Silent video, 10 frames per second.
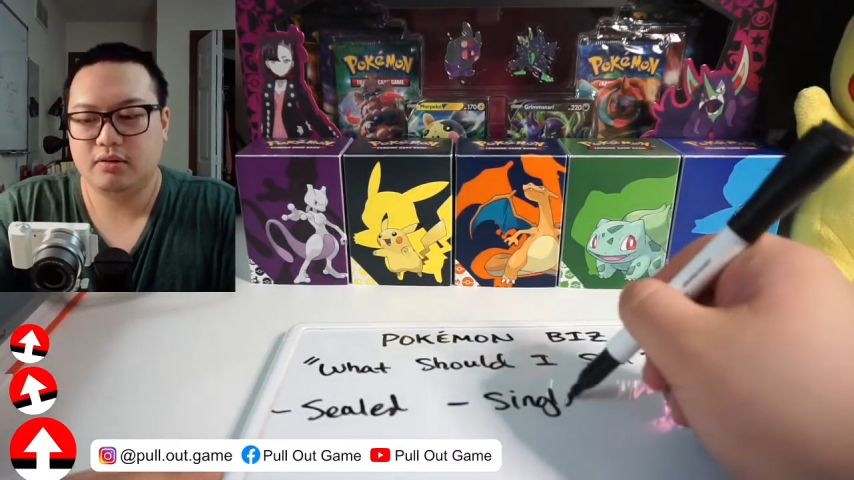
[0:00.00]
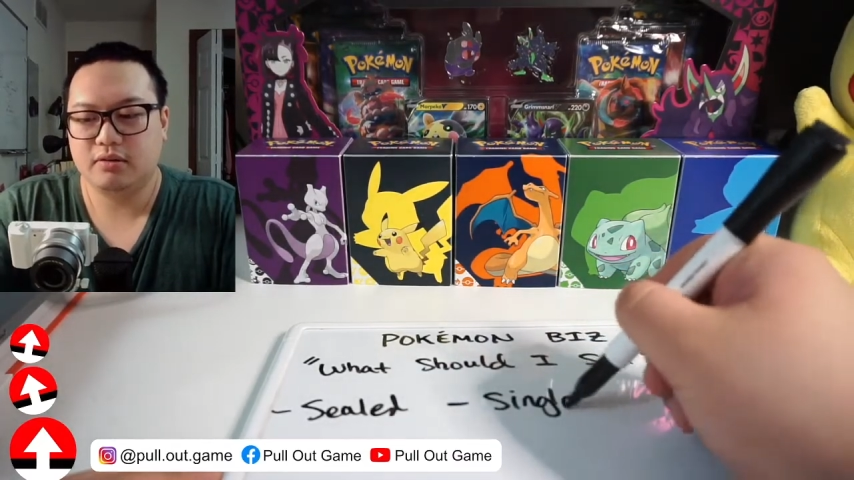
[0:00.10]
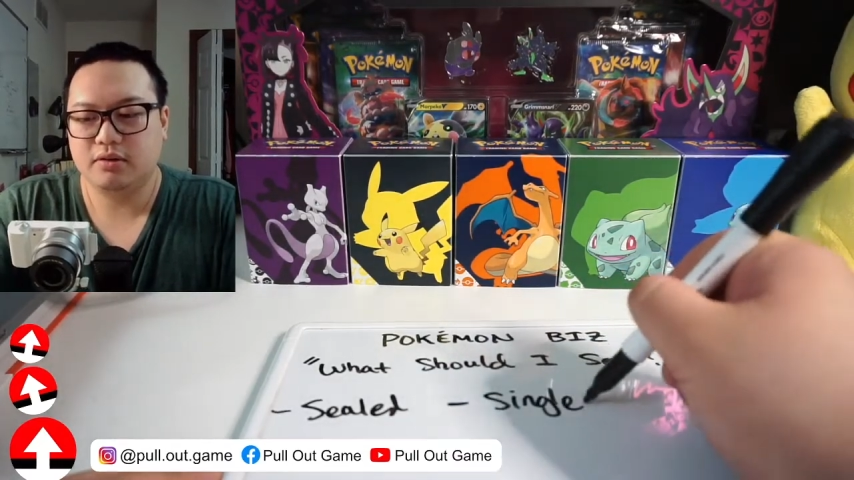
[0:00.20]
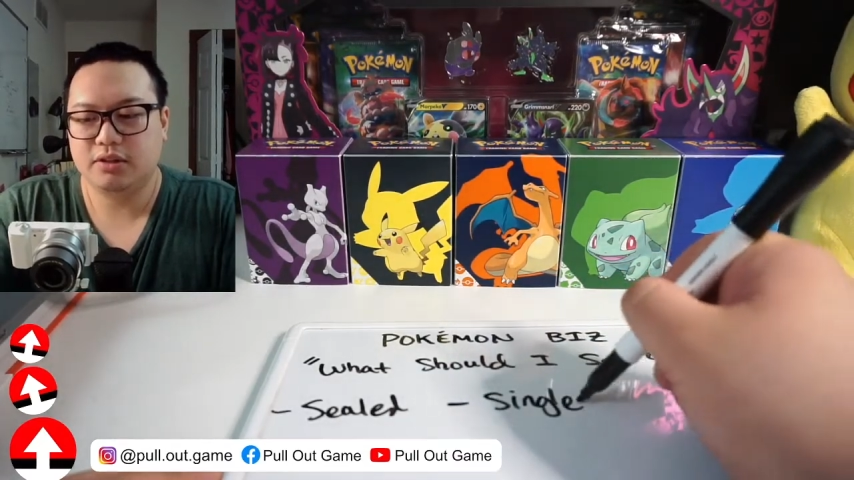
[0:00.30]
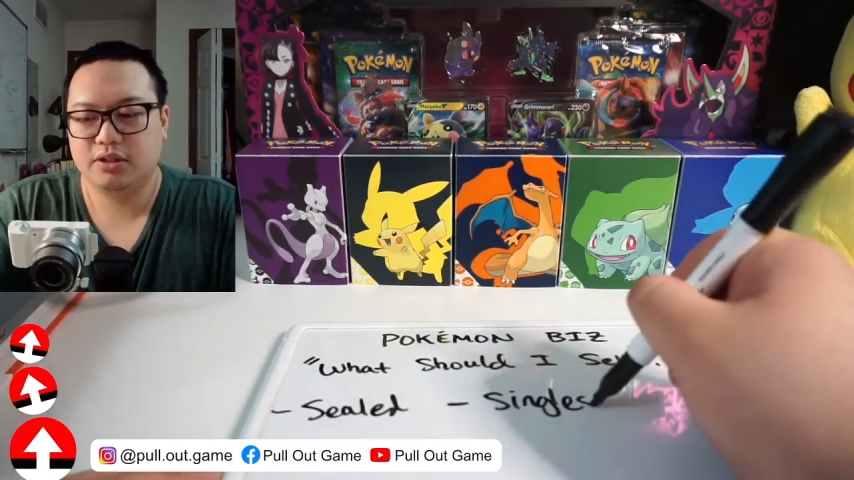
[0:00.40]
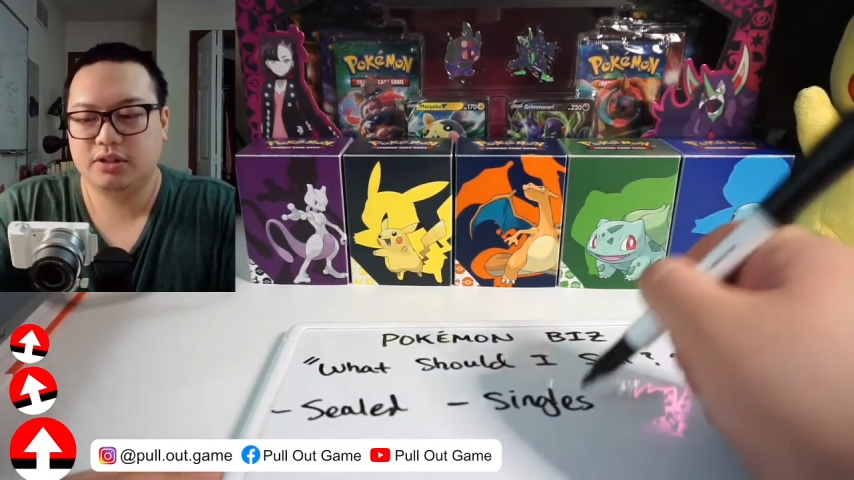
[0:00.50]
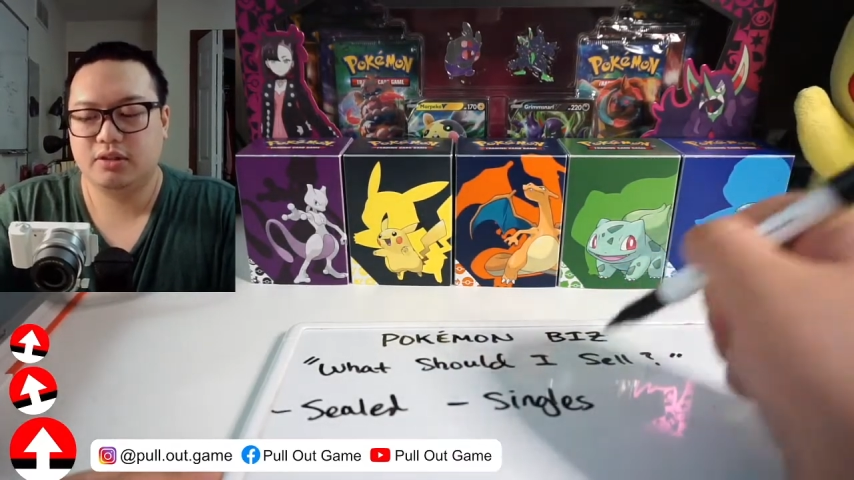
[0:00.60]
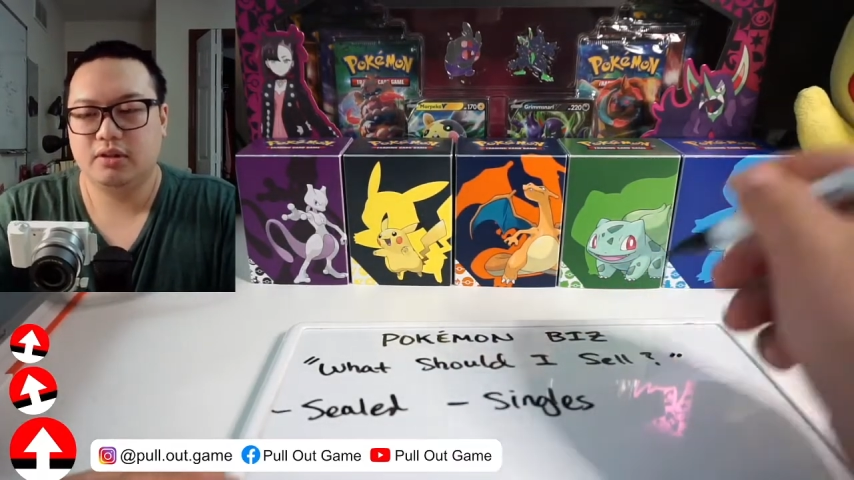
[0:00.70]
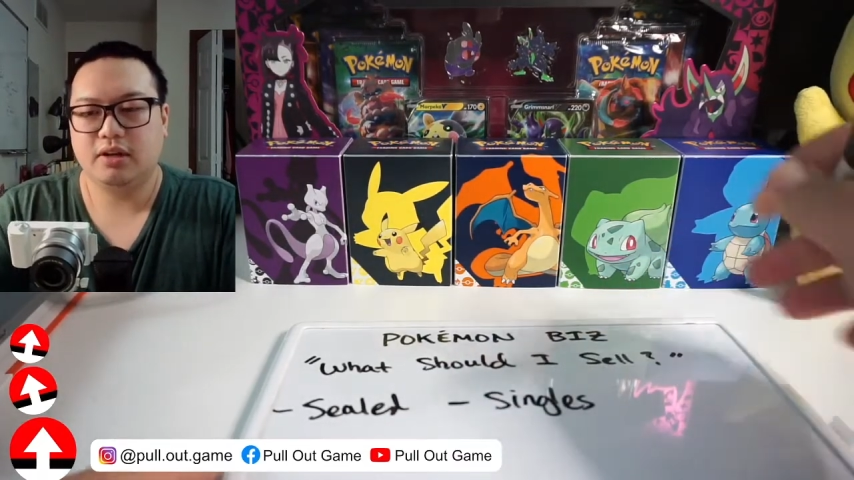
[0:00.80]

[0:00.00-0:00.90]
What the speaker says: which